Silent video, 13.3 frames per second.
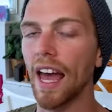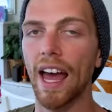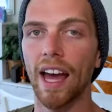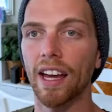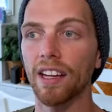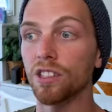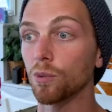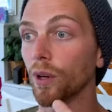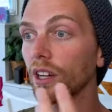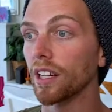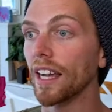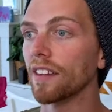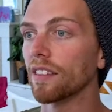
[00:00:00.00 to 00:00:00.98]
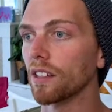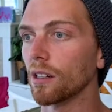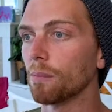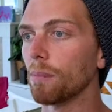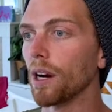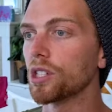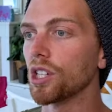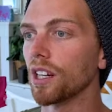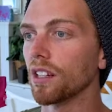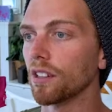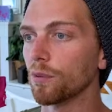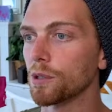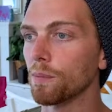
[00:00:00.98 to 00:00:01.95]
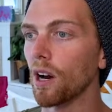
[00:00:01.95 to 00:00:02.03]
and we're gonna get the budget
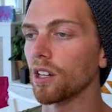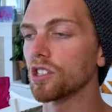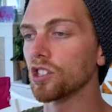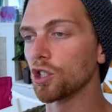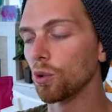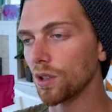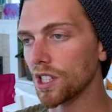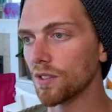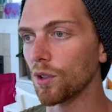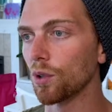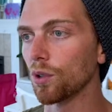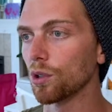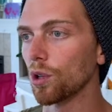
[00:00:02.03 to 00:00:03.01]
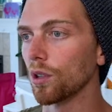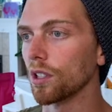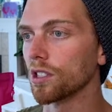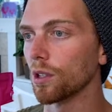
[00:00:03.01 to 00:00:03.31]
that was passed to this view controller.